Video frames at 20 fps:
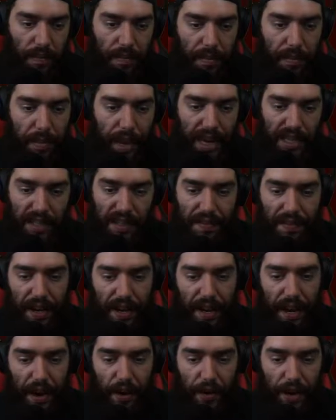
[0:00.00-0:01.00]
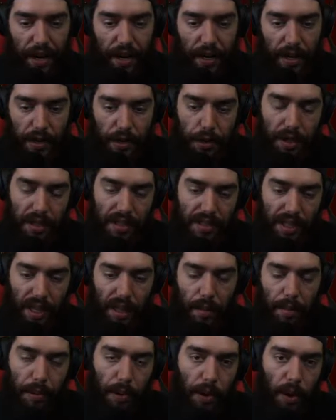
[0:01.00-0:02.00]
magic find area, you could
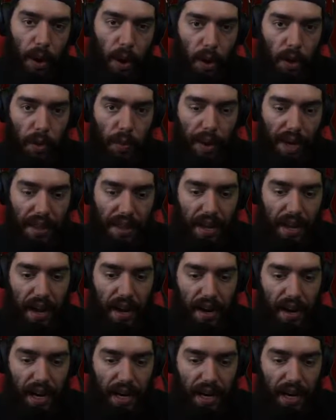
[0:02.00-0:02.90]
teleport all the way there